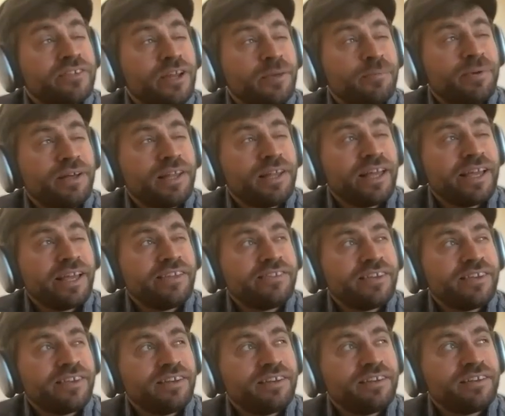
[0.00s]
Did I put a light
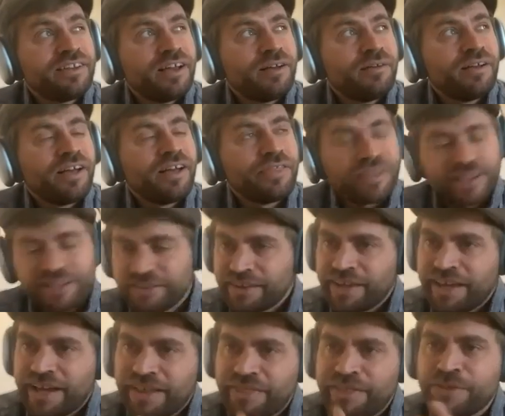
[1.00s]
in? I think,
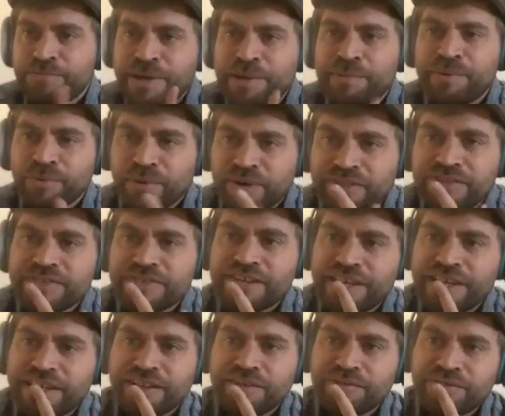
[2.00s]
yeah, there's maybe one
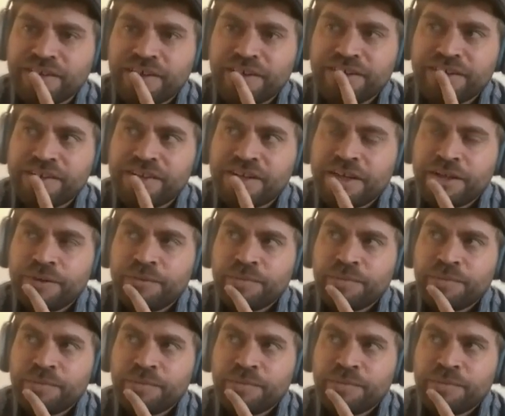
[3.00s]
scene I've done